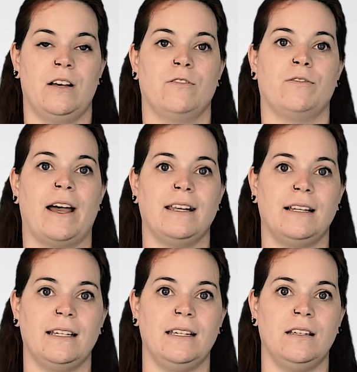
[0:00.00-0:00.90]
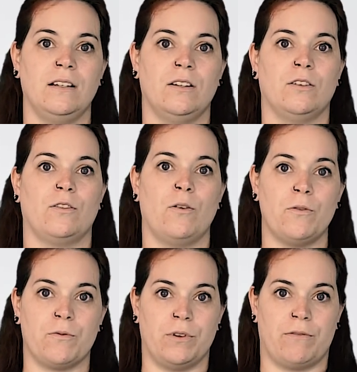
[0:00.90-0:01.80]
Finally,
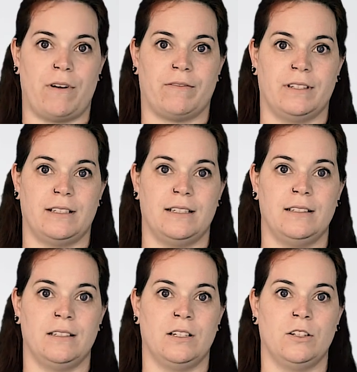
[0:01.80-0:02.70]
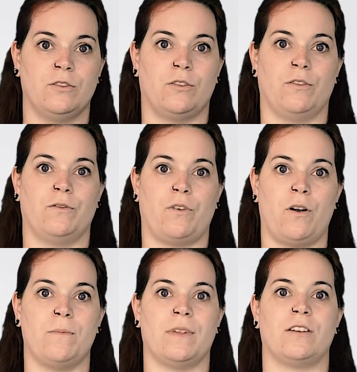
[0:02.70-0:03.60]
go through your reference list to
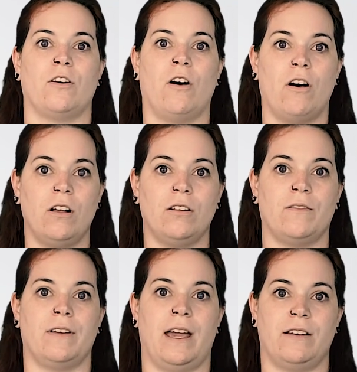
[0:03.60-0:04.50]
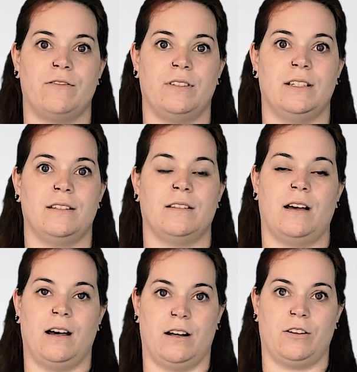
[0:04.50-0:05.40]
confirm that all of the entries
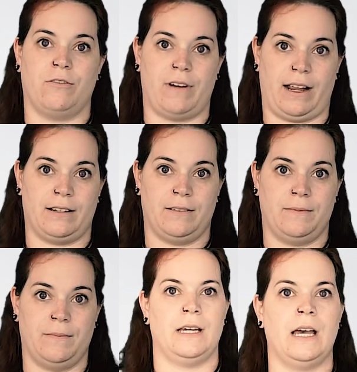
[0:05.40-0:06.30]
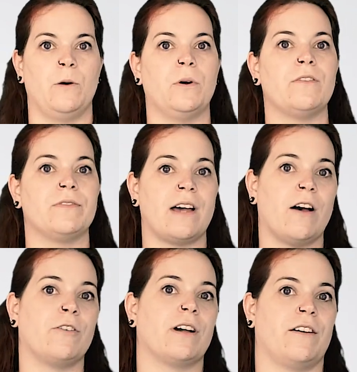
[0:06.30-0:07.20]
are correct. We have
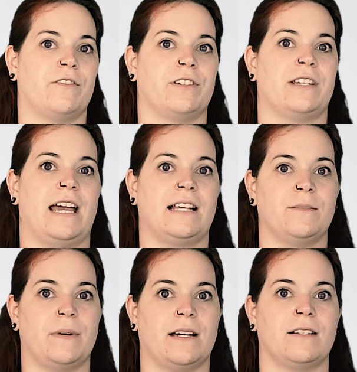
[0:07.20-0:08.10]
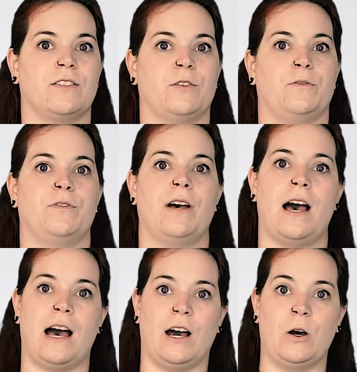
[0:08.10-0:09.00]
now covered aspects of
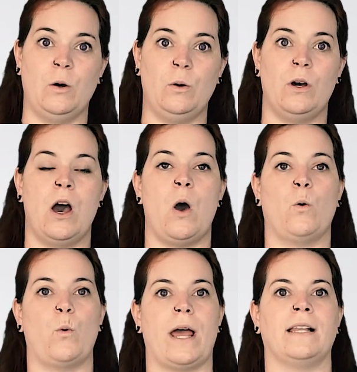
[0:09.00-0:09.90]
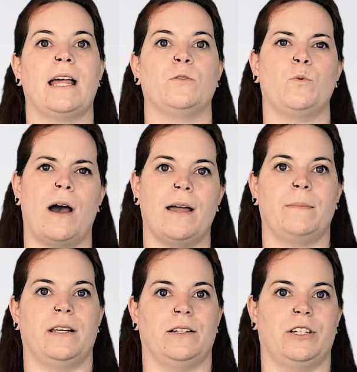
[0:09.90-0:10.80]
how, when and why
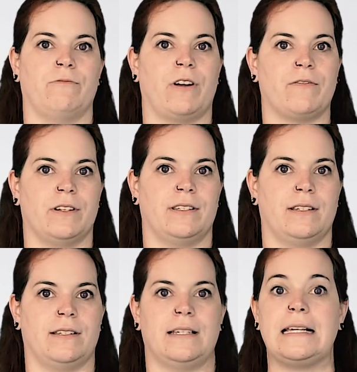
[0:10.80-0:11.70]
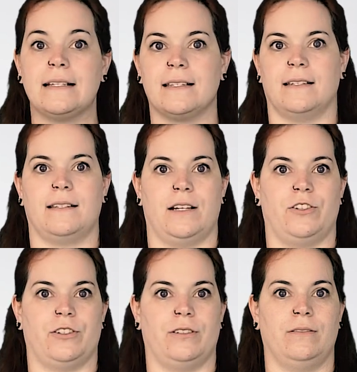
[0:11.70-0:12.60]
managing references is
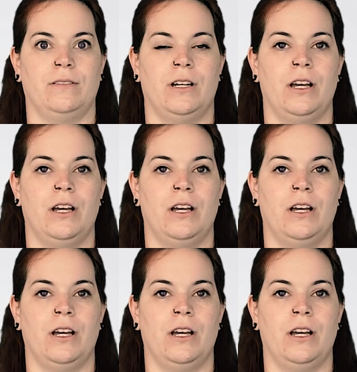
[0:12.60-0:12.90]
essential.